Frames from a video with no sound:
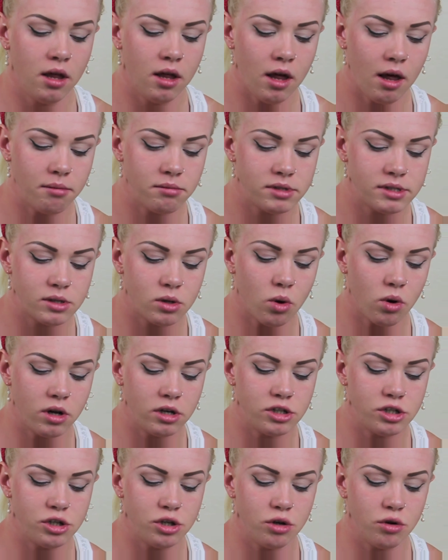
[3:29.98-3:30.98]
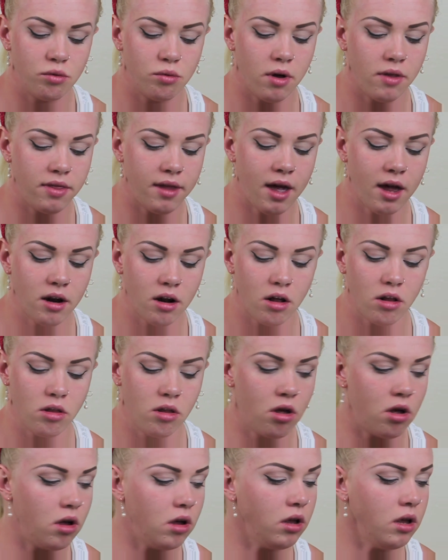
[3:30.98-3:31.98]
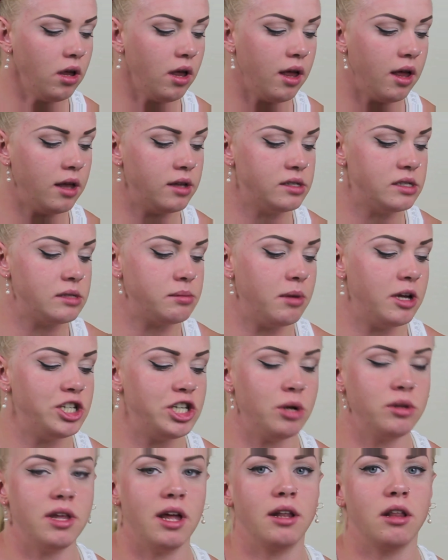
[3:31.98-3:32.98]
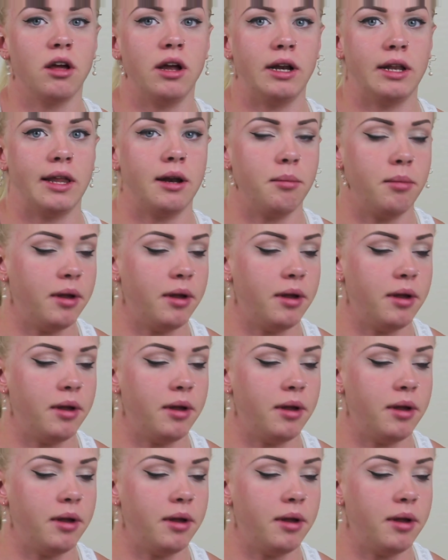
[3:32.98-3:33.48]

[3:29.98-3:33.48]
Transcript: I'm just going to run that along and smudge out that line a little